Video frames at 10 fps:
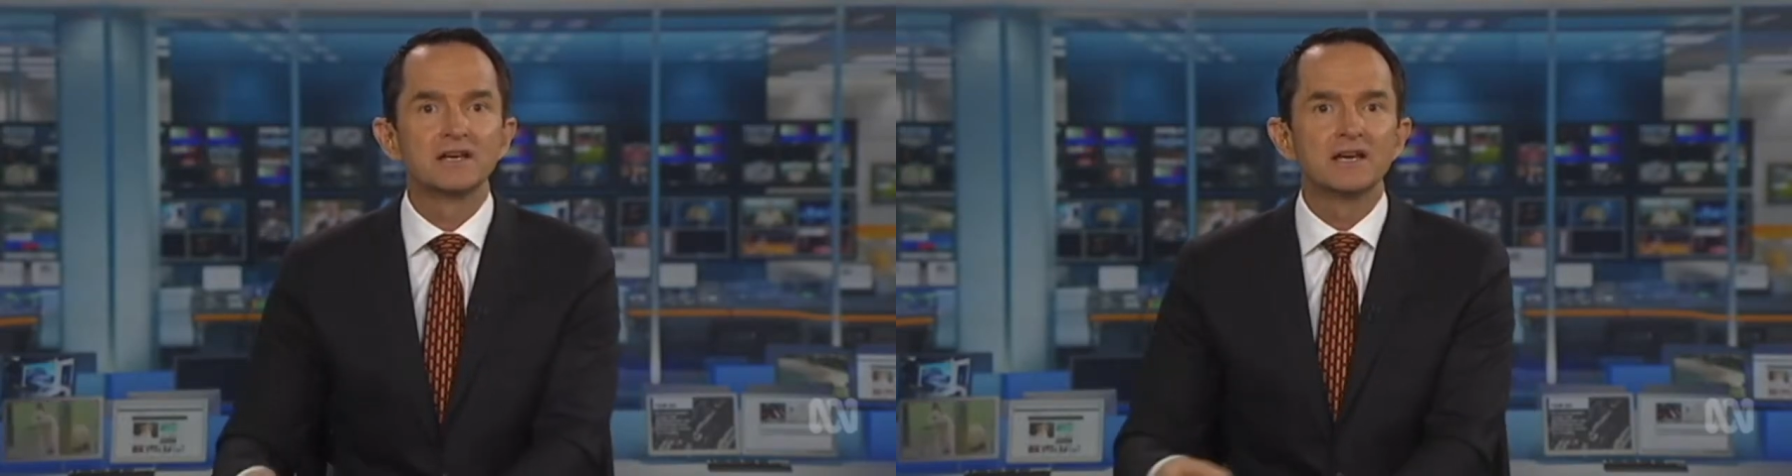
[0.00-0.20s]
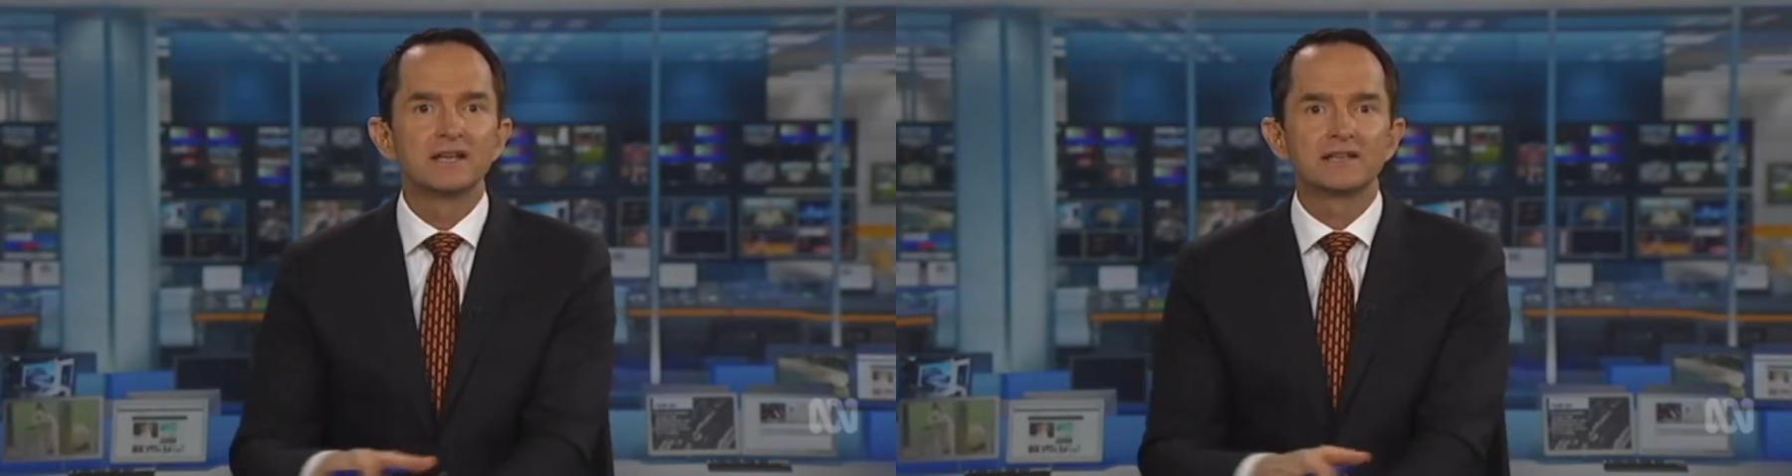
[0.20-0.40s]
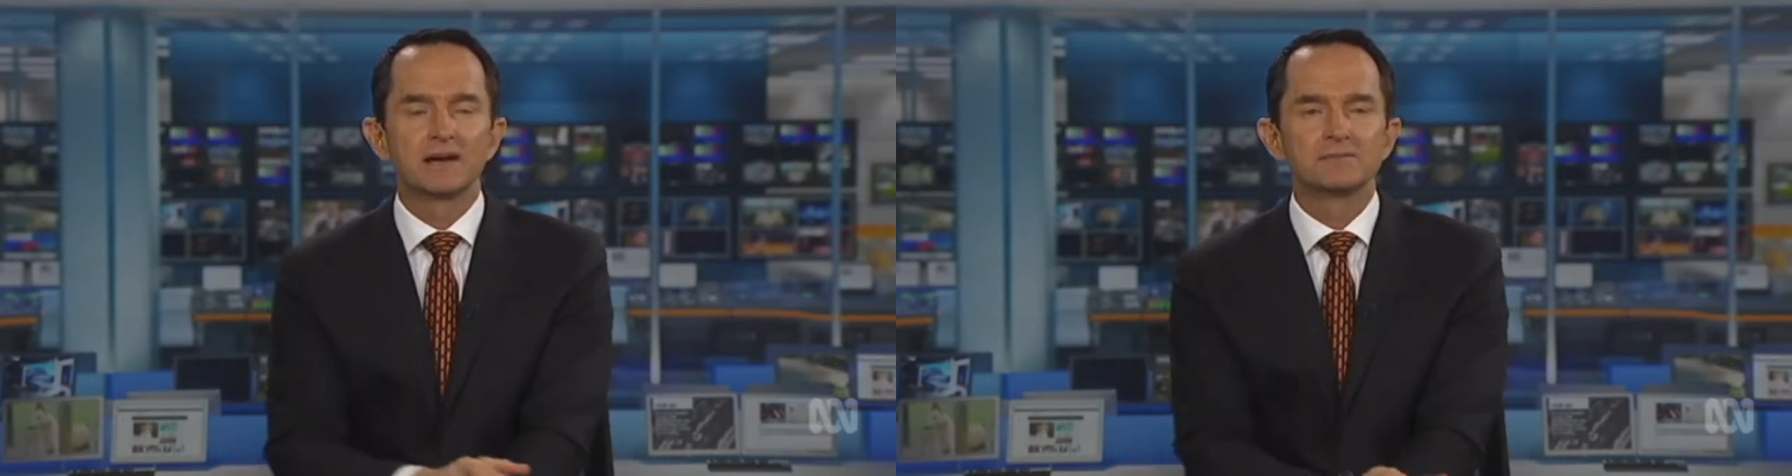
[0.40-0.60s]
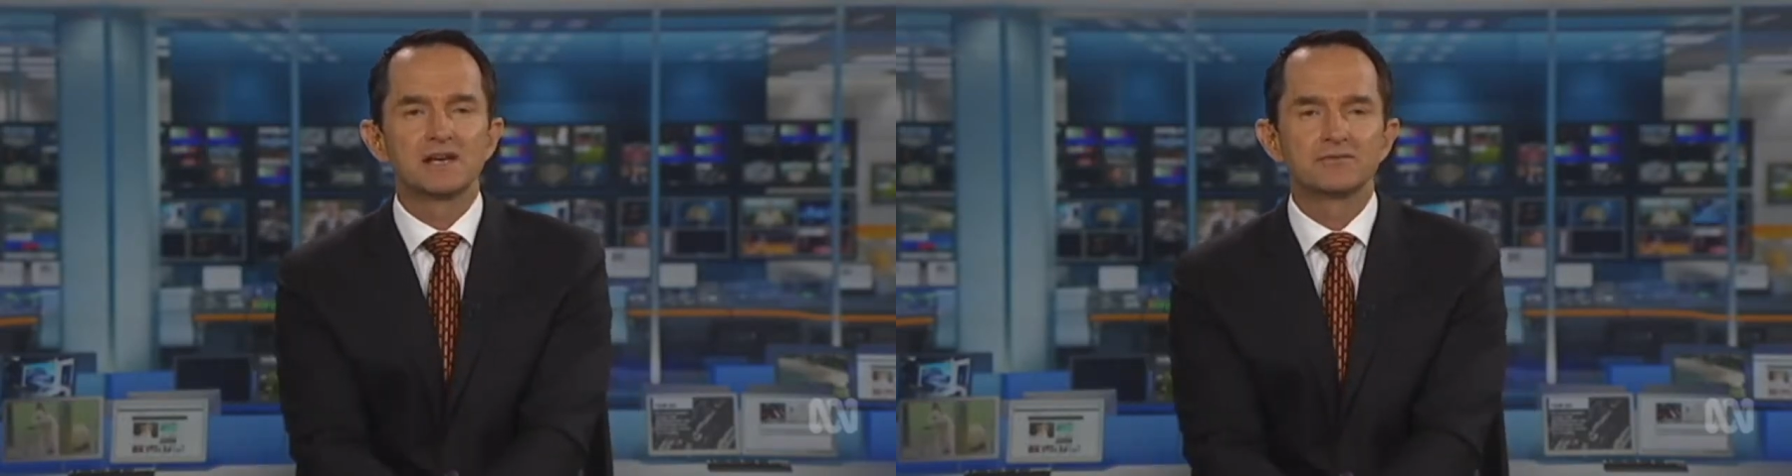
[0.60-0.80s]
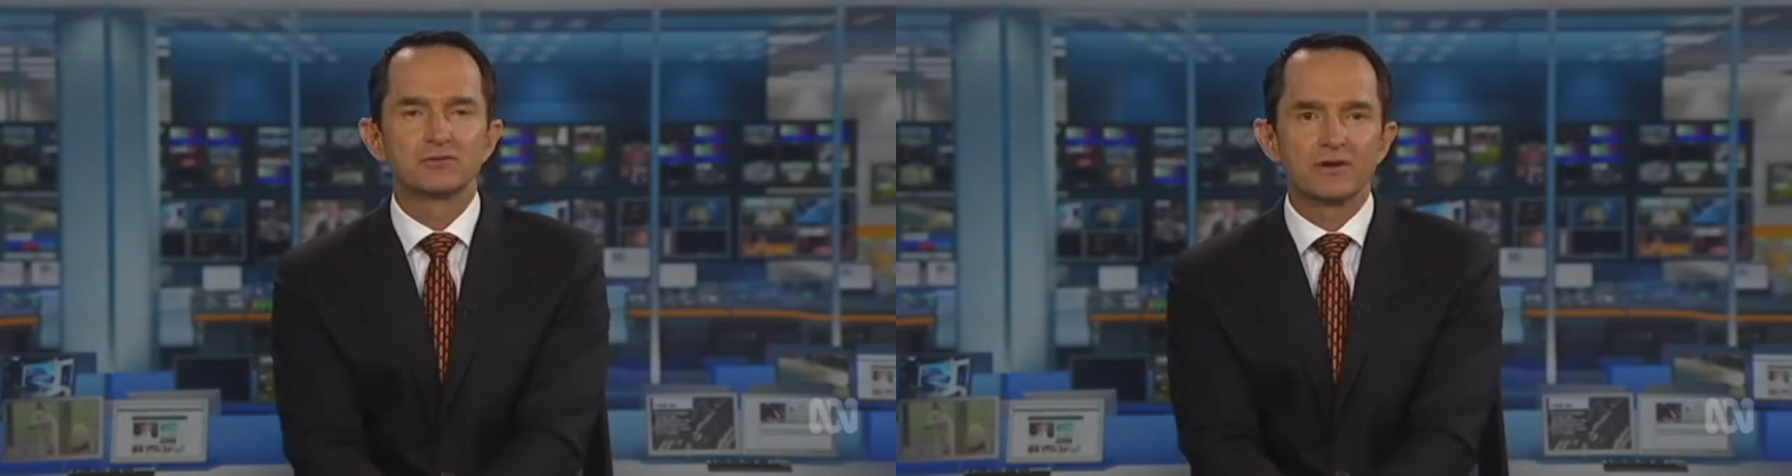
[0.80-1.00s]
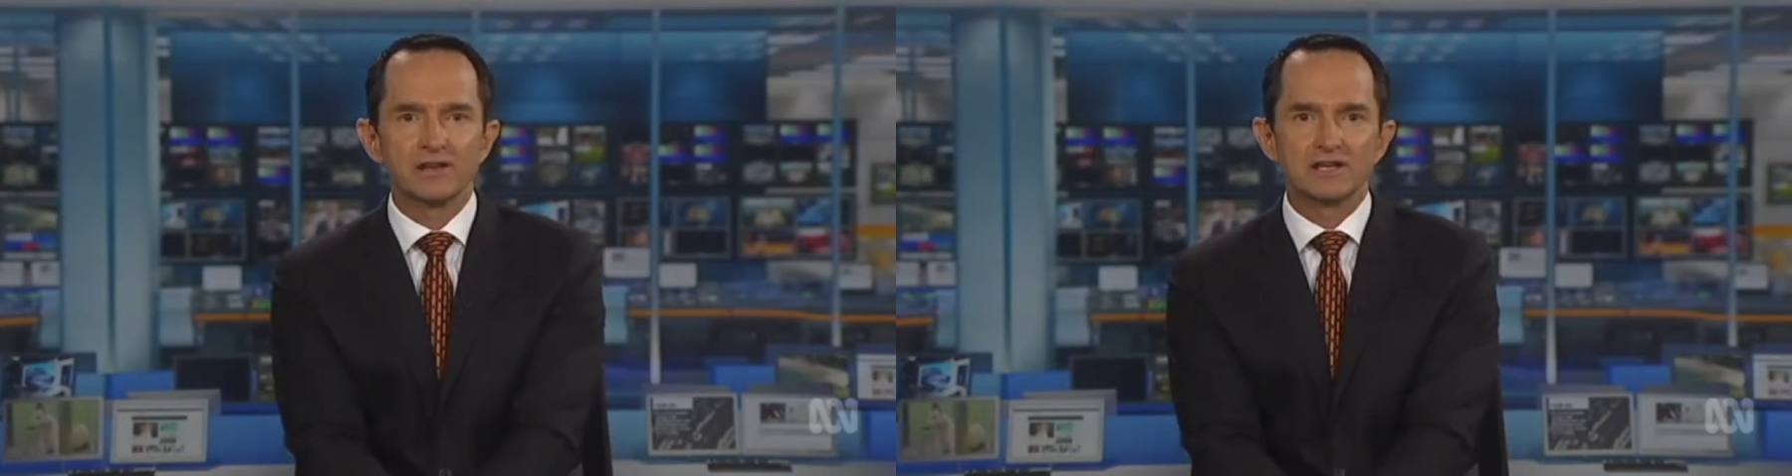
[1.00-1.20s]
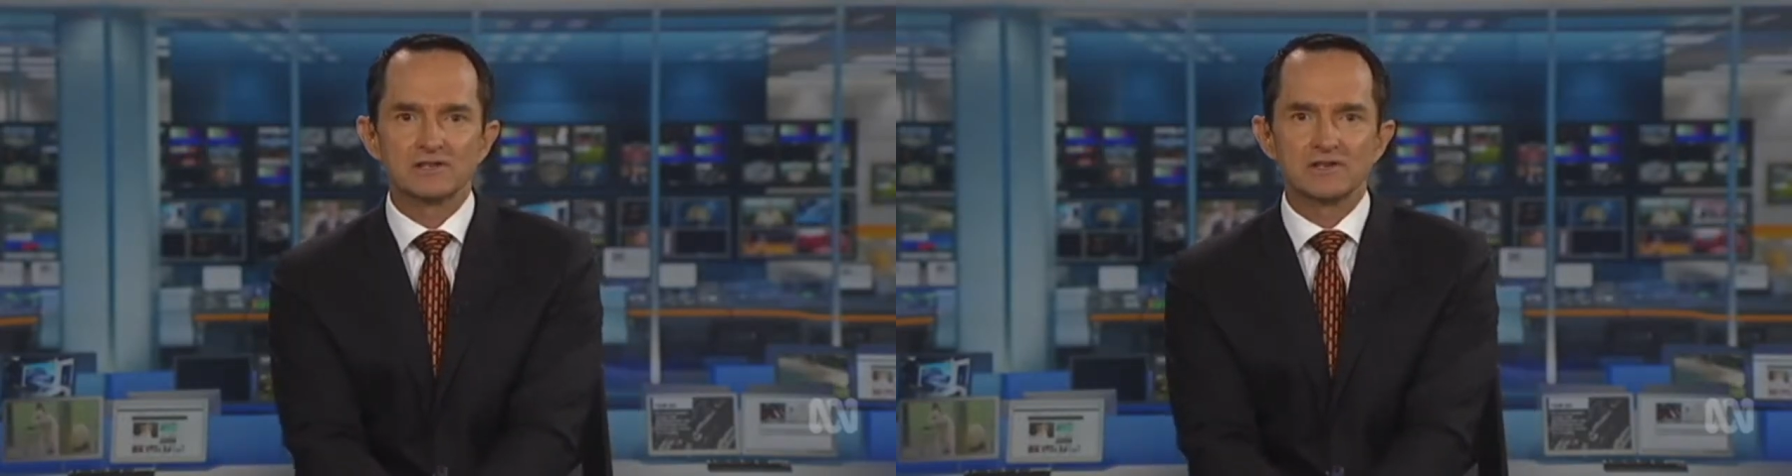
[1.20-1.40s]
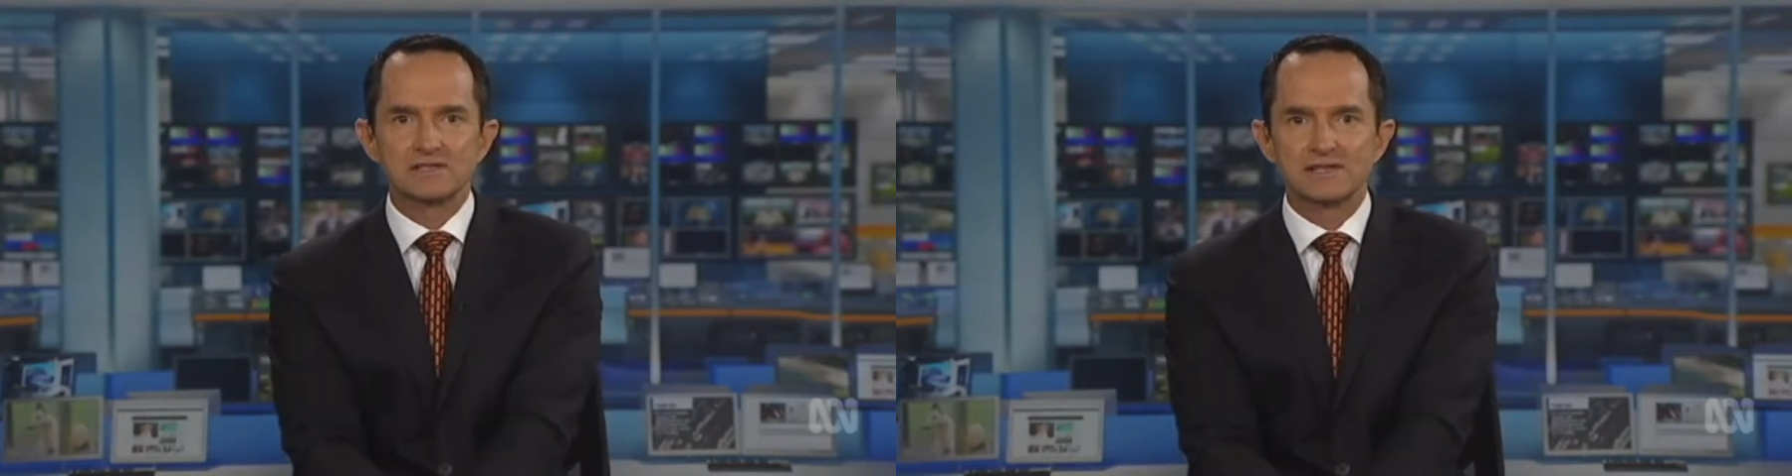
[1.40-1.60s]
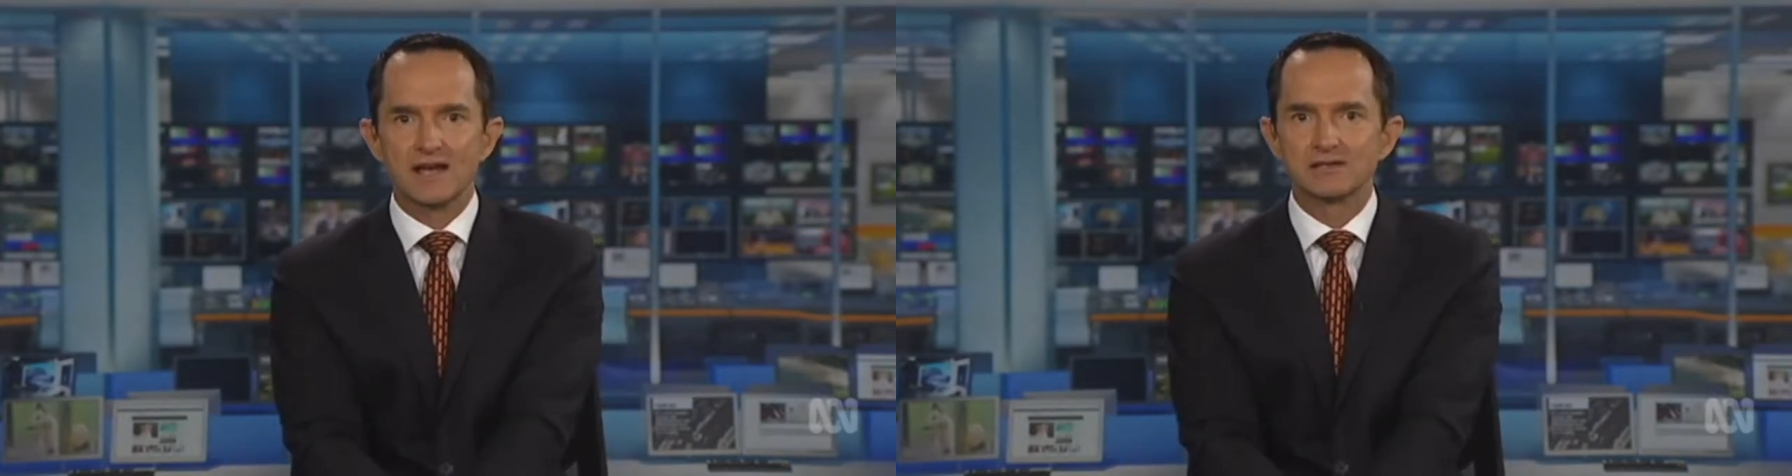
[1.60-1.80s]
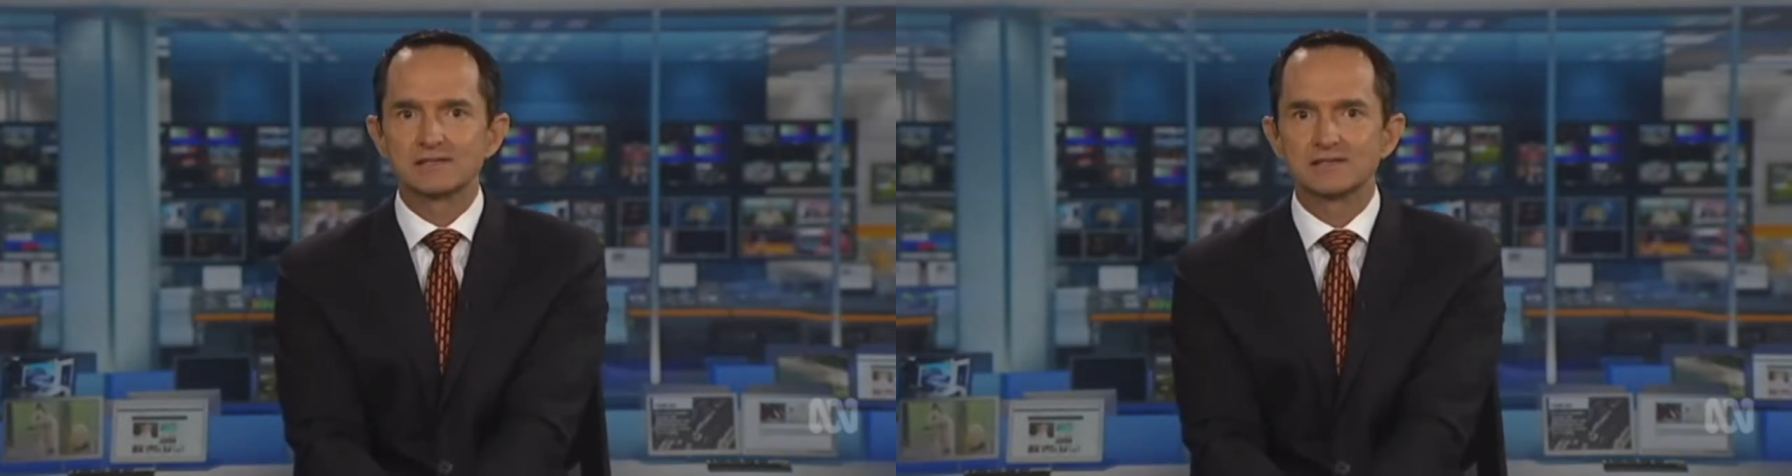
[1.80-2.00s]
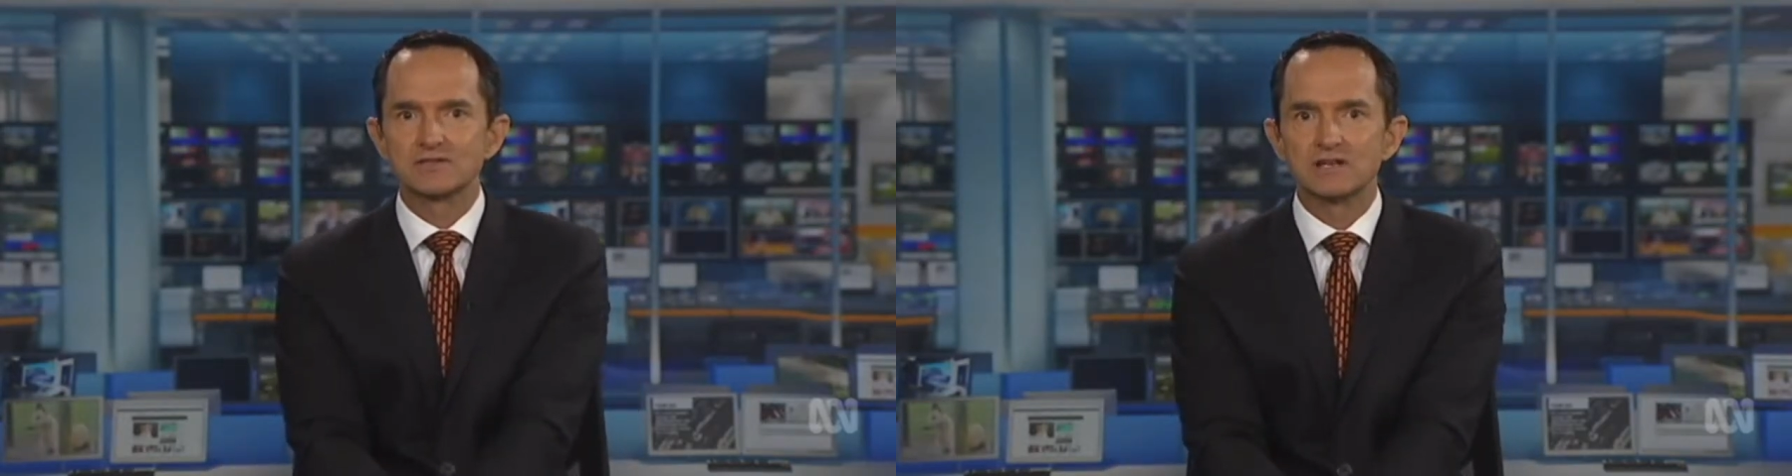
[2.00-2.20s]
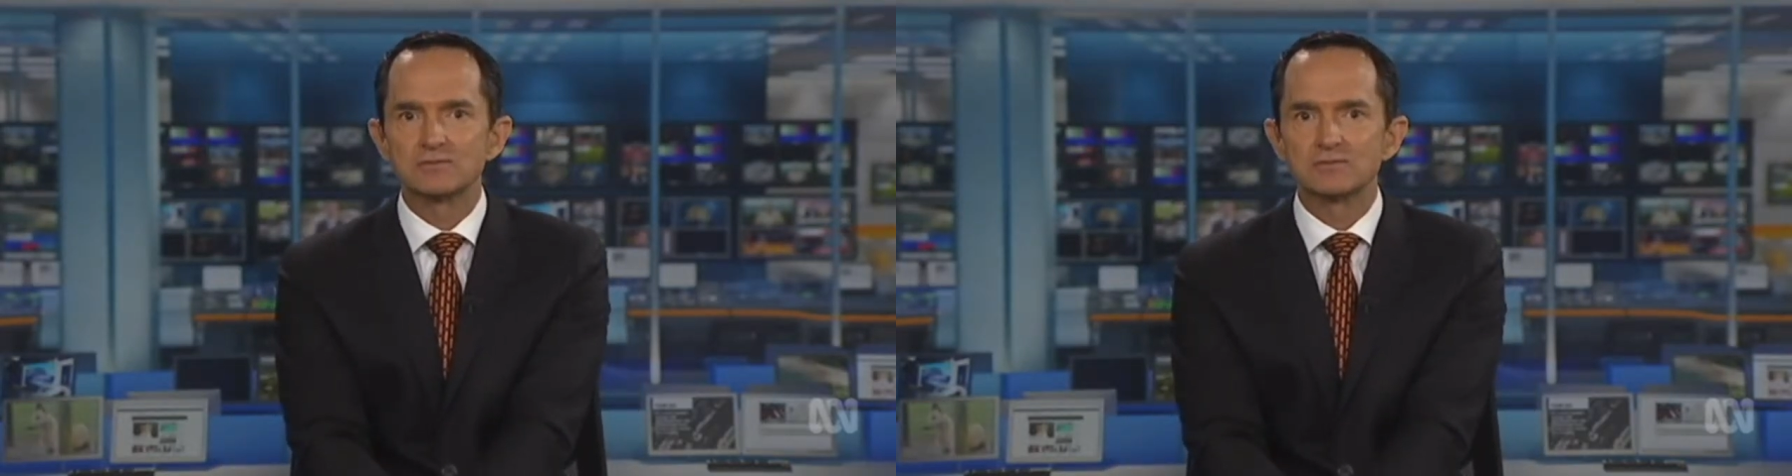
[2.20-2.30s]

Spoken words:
It comes after revelations thousands of sheep